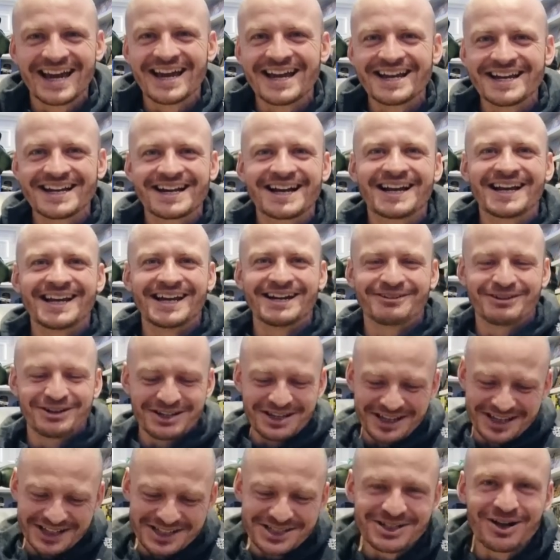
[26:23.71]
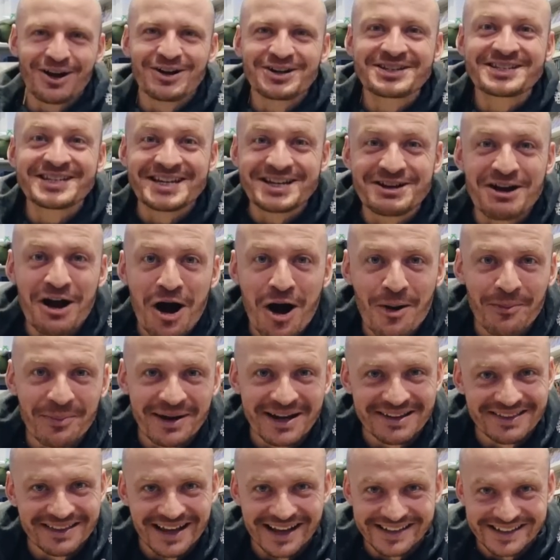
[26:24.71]
getting clearer. You can start to see carpet
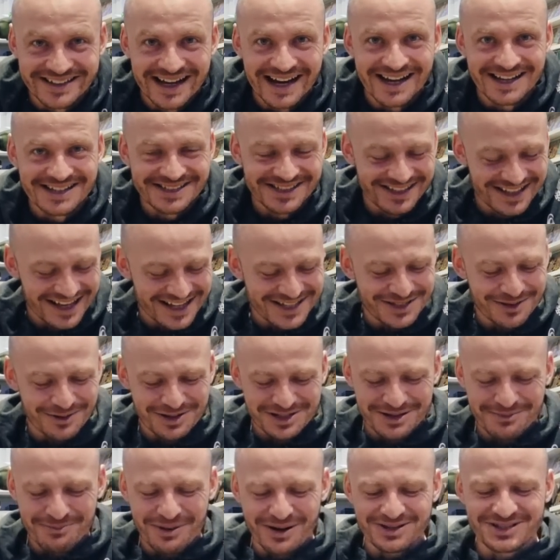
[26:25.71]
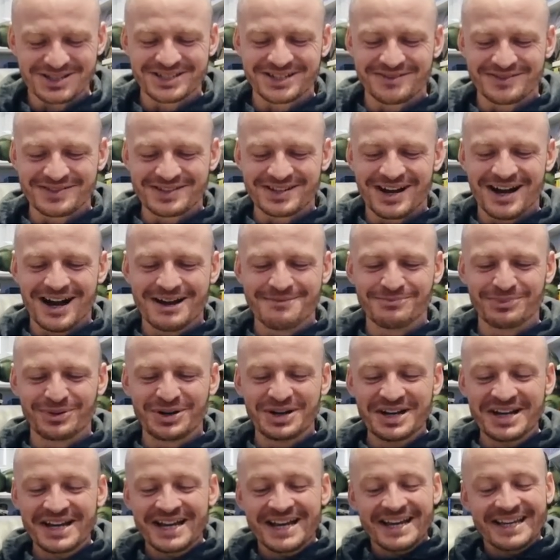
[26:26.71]
in there now. So that's always a positive sign.
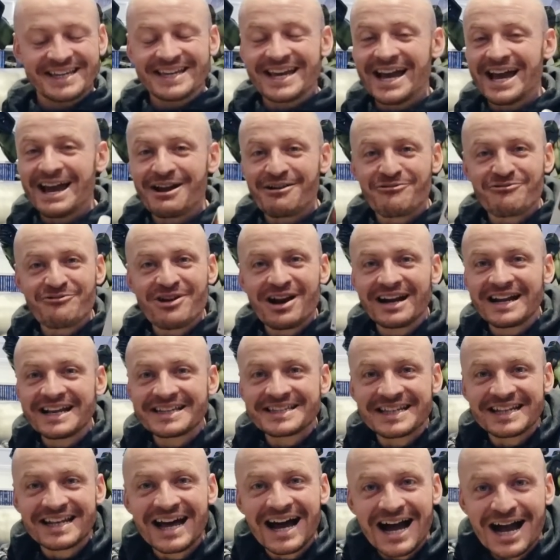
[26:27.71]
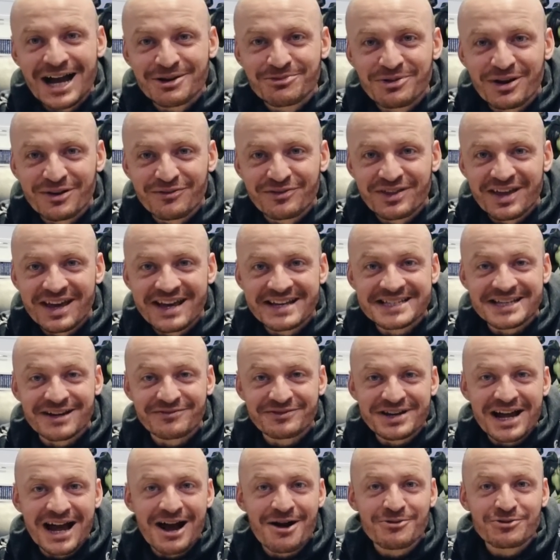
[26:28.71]
But yeah, really delighted with this. I've
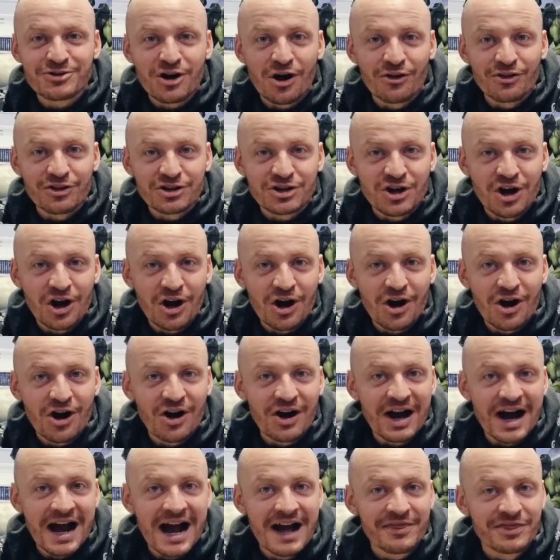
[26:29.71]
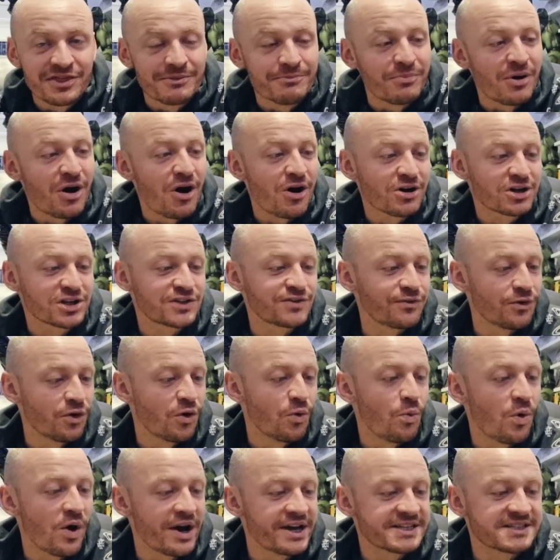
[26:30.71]
now got the cart and the box
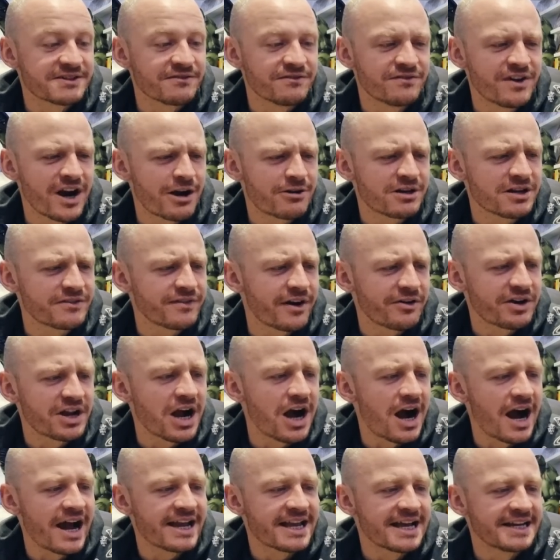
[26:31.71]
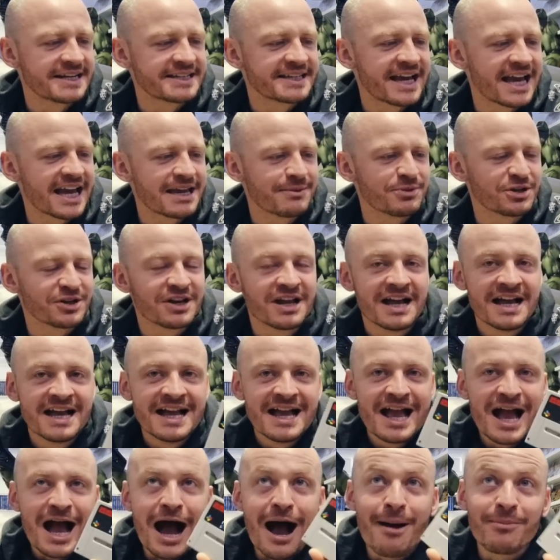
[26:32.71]
for what is a very, very high-end game. And
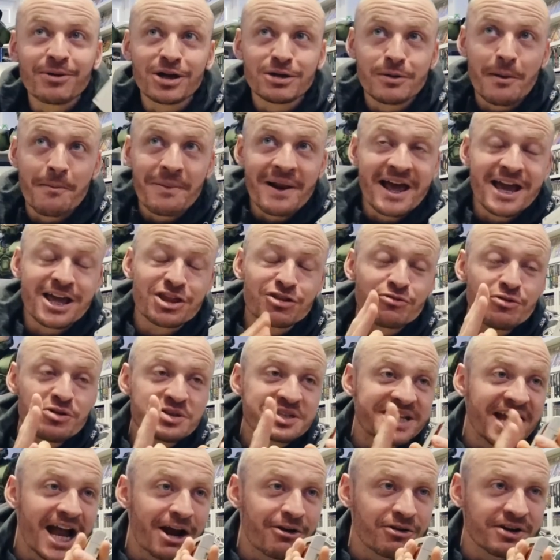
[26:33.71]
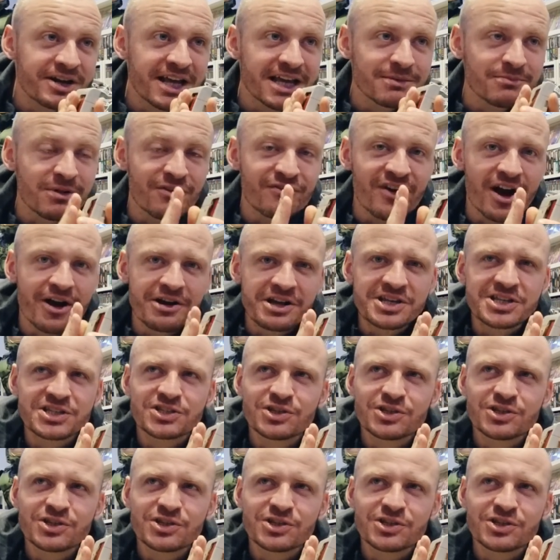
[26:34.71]
I'm going to be playing through Terra Nigma very